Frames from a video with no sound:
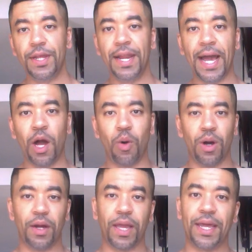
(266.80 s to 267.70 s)
Now,
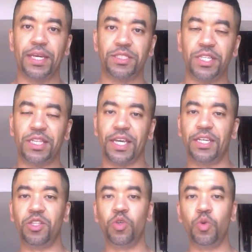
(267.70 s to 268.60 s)
again, it,
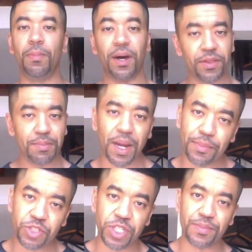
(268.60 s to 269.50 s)
they do monthly
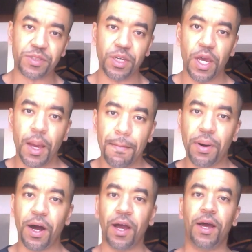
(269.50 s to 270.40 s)
memberships,
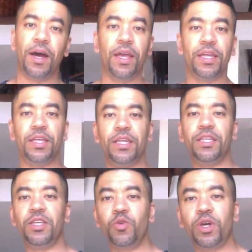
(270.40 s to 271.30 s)
but
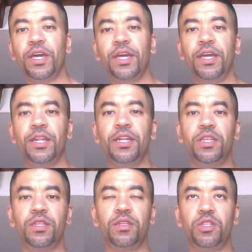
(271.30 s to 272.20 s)
you can
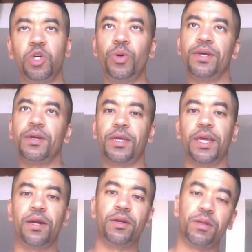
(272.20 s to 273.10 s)
do it
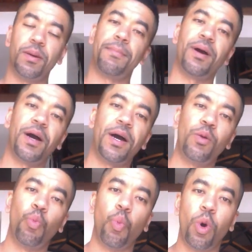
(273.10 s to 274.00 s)
geared
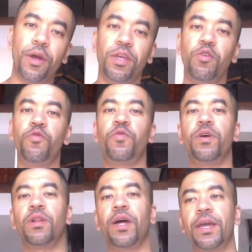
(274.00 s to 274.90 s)
upon what you
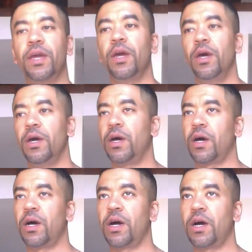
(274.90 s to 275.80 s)
feel like,
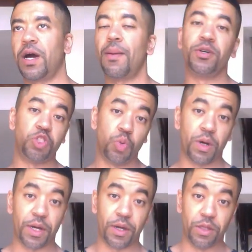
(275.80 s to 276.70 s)
uh, how much you
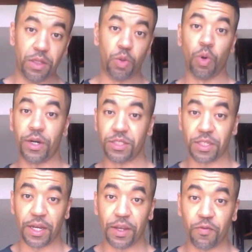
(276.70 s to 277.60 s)
want you want to
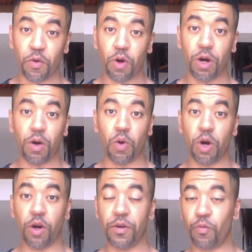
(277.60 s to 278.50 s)
study for,
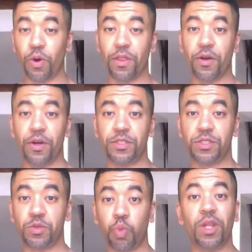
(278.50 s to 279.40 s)
or whether
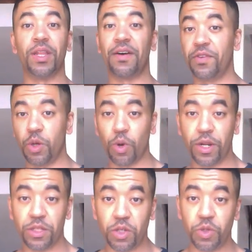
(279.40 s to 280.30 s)
it's what level you
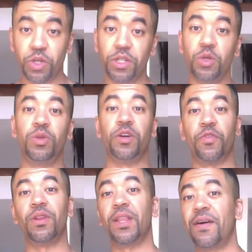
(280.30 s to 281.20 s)
want to do. You can do
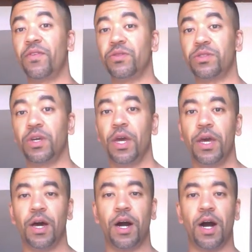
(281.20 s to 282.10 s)
different levels.
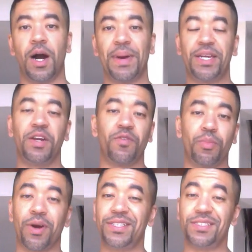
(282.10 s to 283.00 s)
Um, at
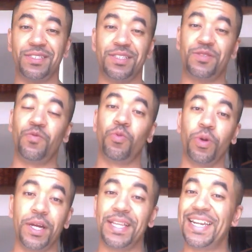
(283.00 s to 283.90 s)
different prices, and it's
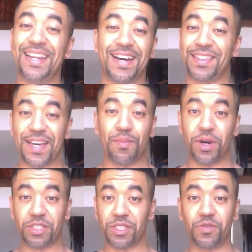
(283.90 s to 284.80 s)
really not that much.